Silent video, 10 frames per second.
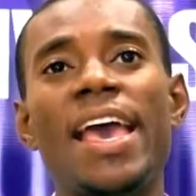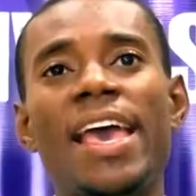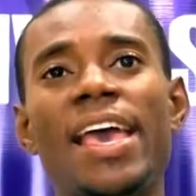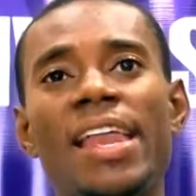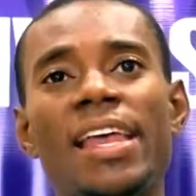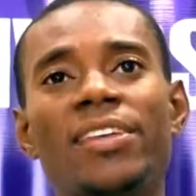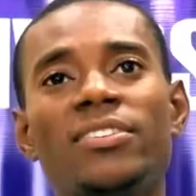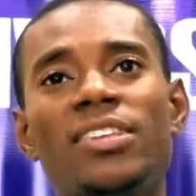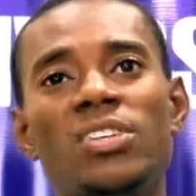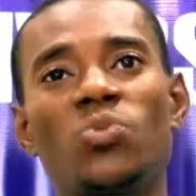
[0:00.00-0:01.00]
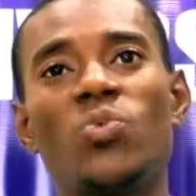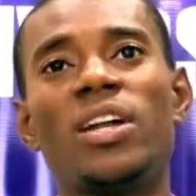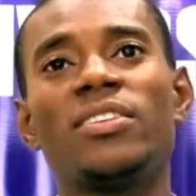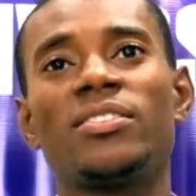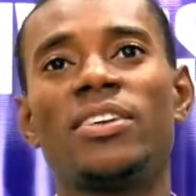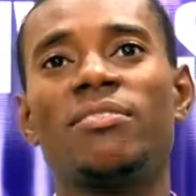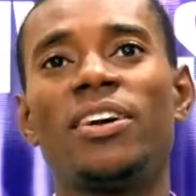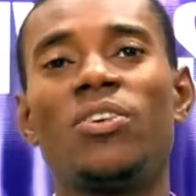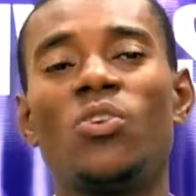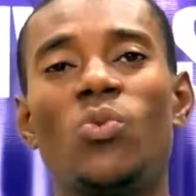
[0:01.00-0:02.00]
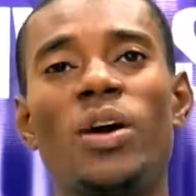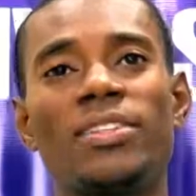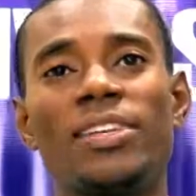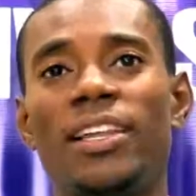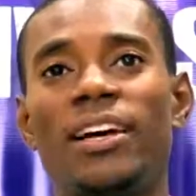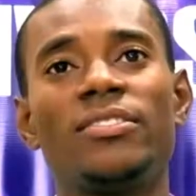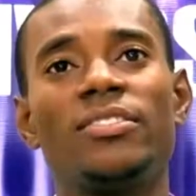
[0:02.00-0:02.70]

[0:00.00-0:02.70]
and it is just one server or one teller,